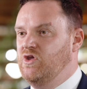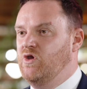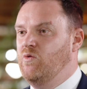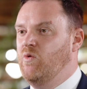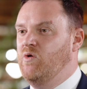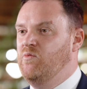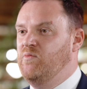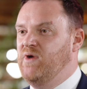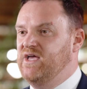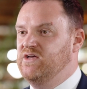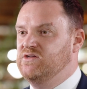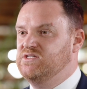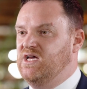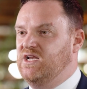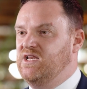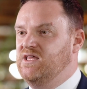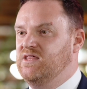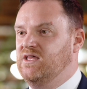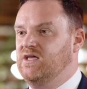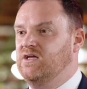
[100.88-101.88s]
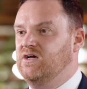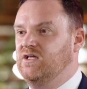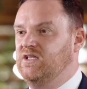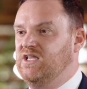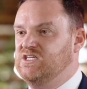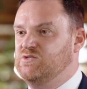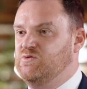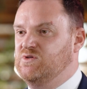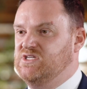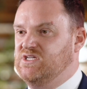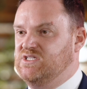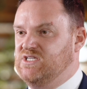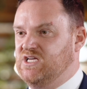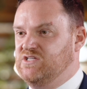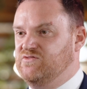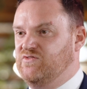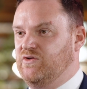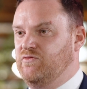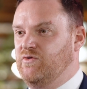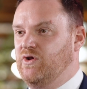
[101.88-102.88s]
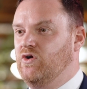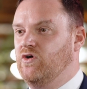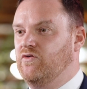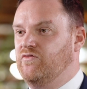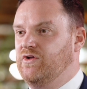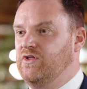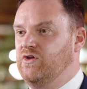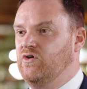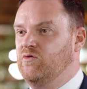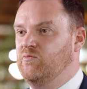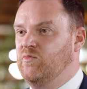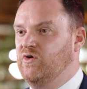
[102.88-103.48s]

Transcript: you won't pay us anything unless we're successful in recovering your